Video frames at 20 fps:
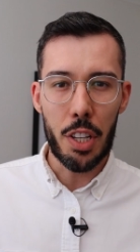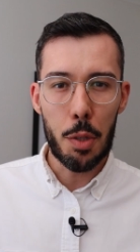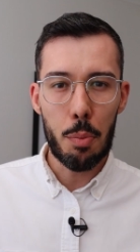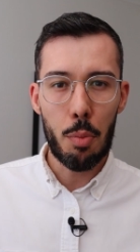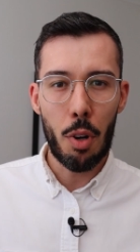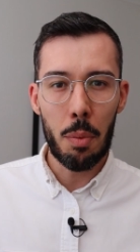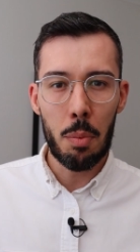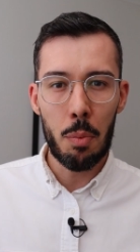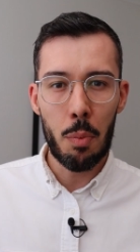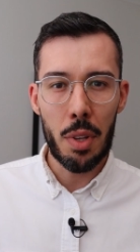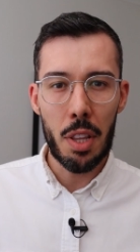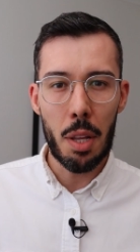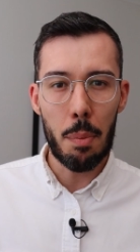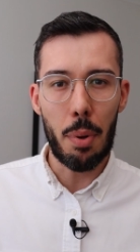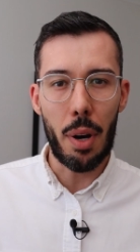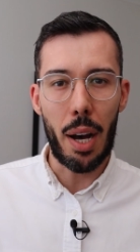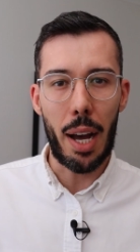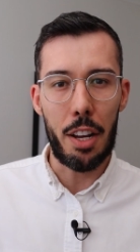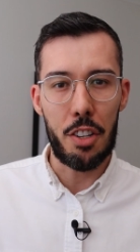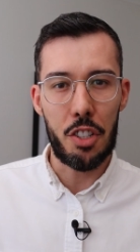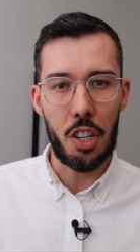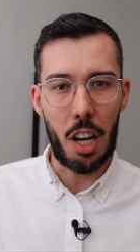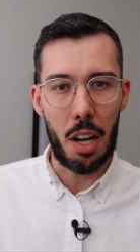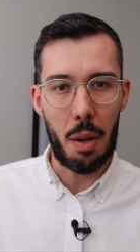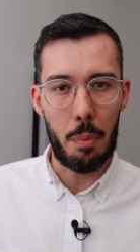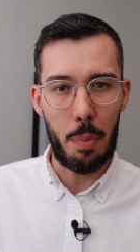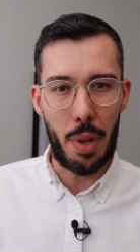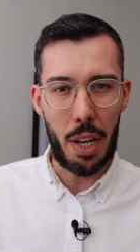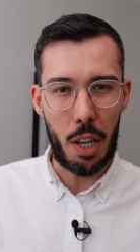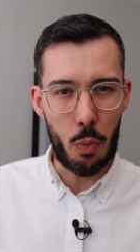this problem with the pie
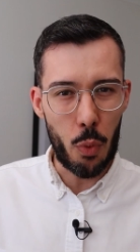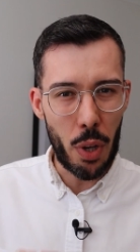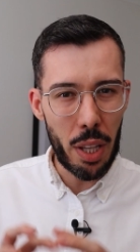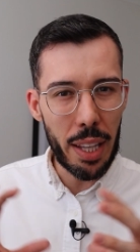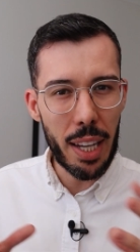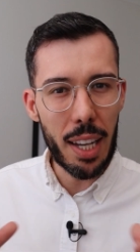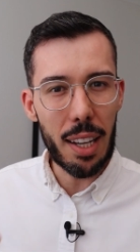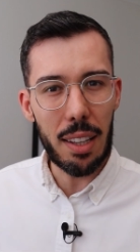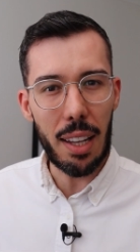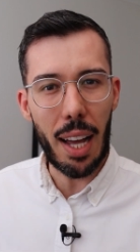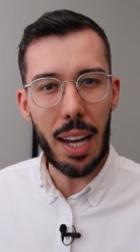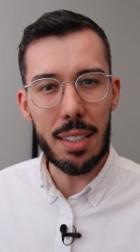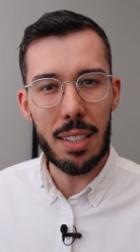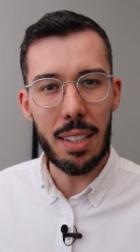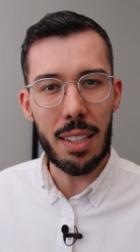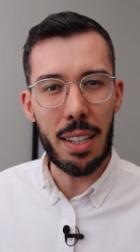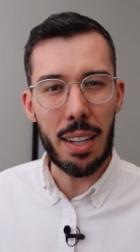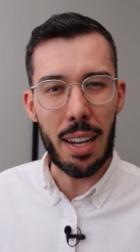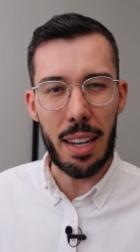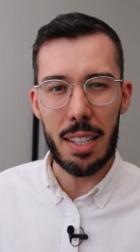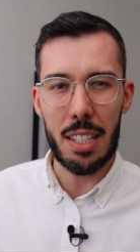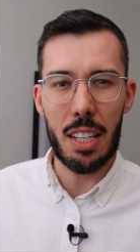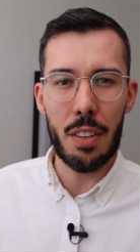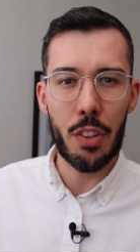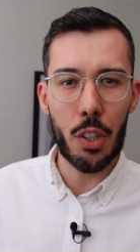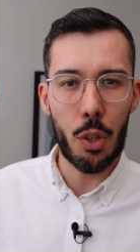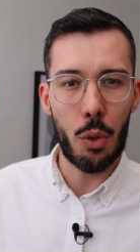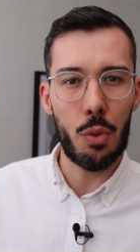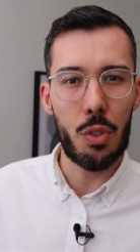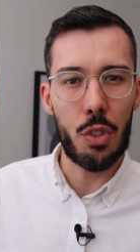chart being really cluttered and
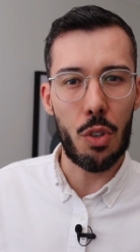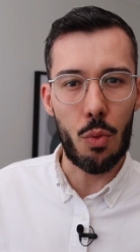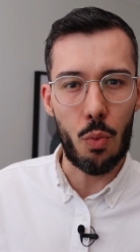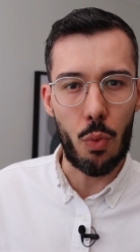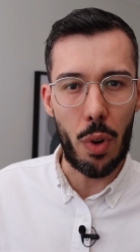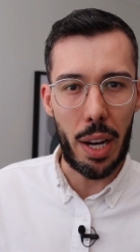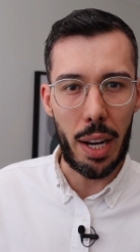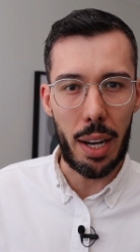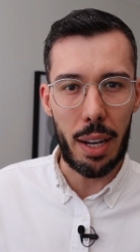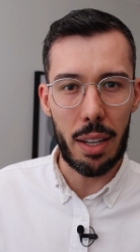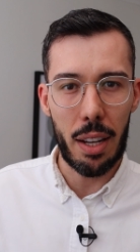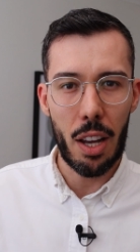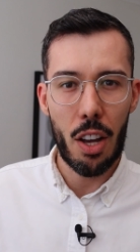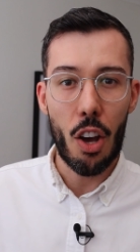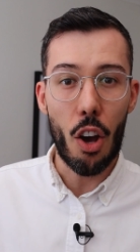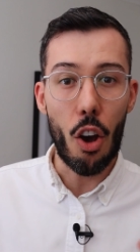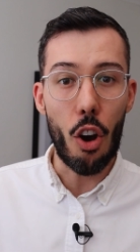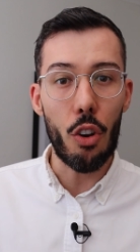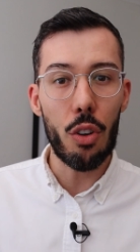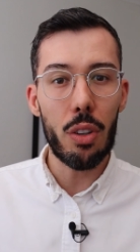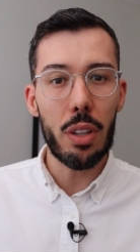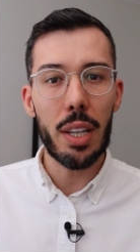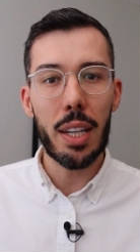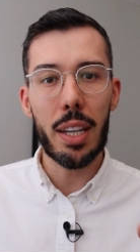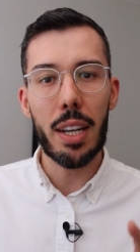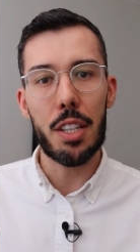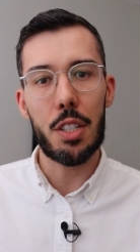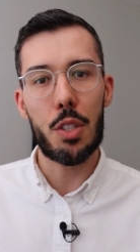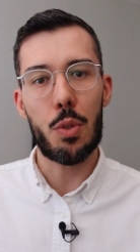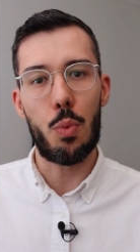difficult to read only
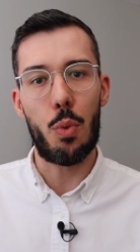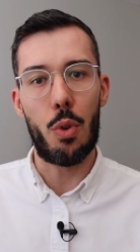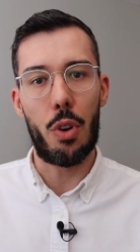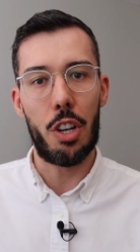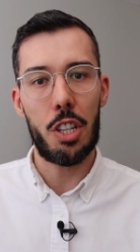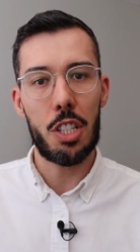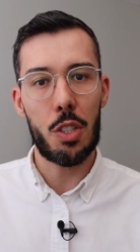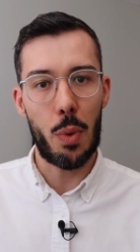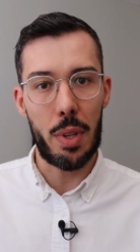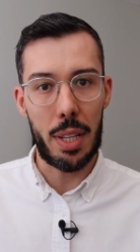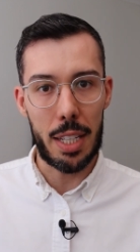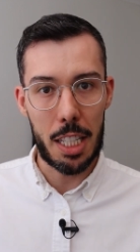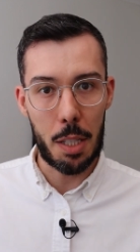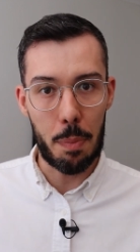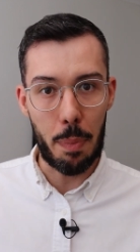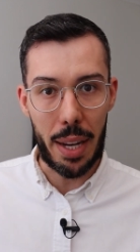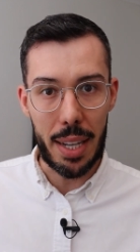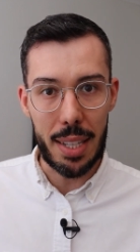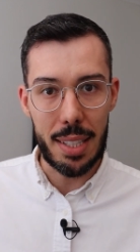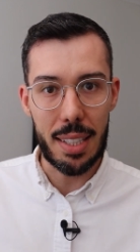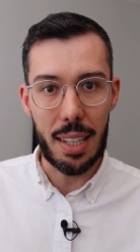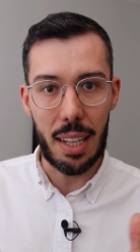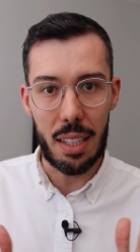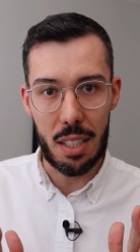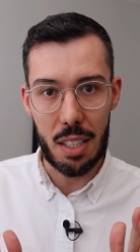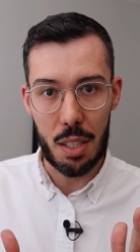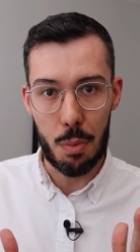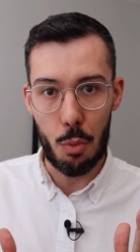gets worse when the space gets